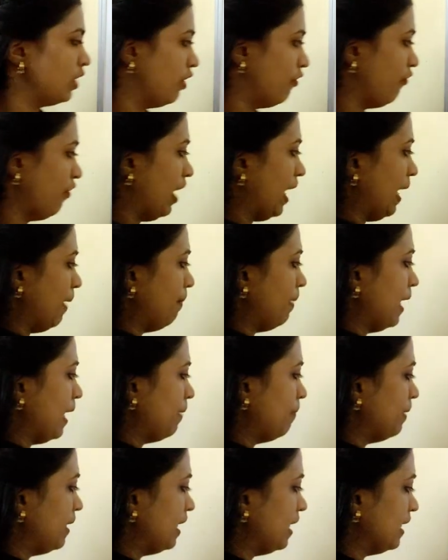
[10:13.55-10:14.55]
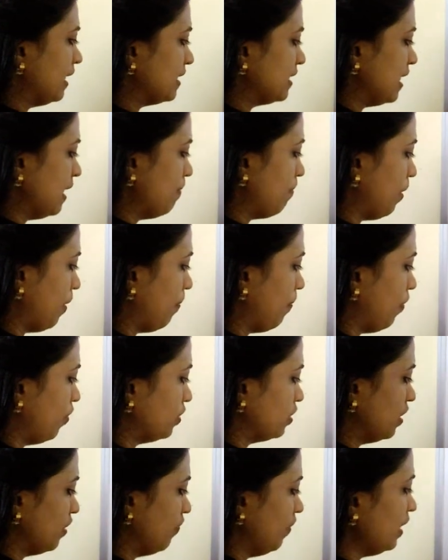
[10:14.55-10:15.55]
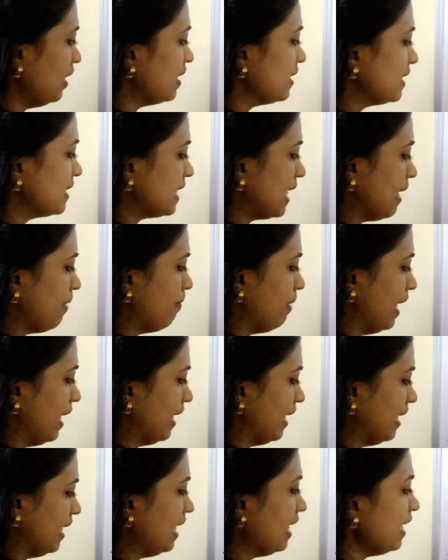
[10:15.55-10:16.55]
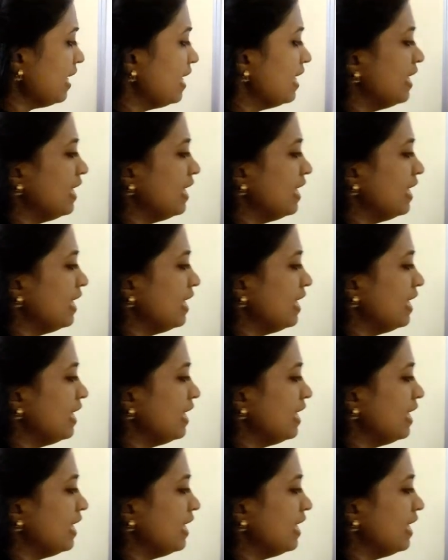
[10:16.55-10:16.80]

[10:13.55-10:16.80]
If A by B is in proportion with C by D,